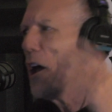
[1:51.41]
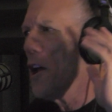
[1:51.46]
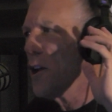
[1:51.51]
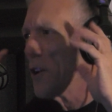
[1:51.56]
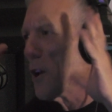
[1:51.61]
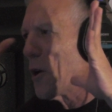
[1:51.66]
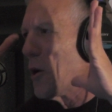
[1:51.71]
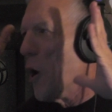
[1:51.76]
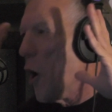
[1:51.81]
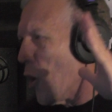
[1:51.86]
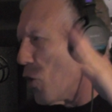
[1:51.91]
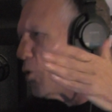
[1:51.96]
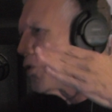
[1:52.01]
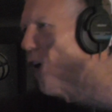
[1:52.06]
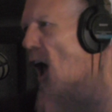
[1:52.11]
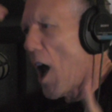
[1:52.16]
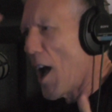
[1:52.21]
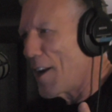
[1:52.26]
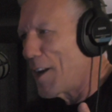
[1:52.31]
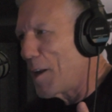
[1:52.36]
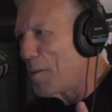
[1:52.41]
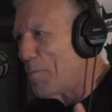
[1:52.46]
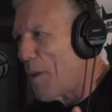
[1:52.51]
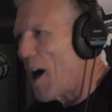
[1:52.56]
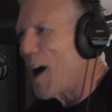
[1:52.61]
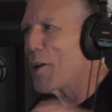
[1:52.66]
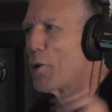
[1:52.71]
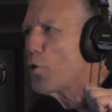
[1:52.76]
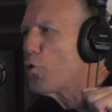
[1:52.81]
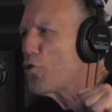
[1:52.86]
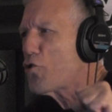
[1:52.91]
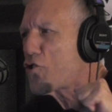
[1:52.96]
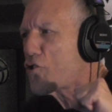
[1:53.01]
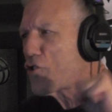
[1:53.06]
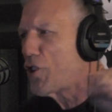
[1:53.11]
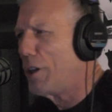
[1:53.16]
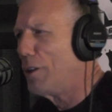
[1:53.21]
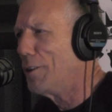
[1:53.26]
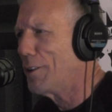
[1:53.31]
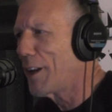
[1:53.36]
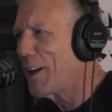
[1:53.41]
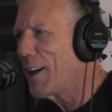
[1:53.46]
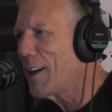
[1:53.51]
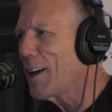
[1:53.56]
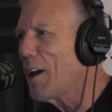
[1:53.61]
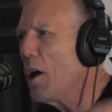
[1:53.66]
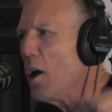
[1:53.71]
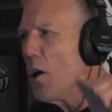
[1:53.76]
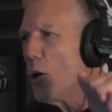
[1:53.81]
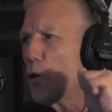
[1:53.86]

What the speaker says: You know, who's hiding behind? Who's shielding?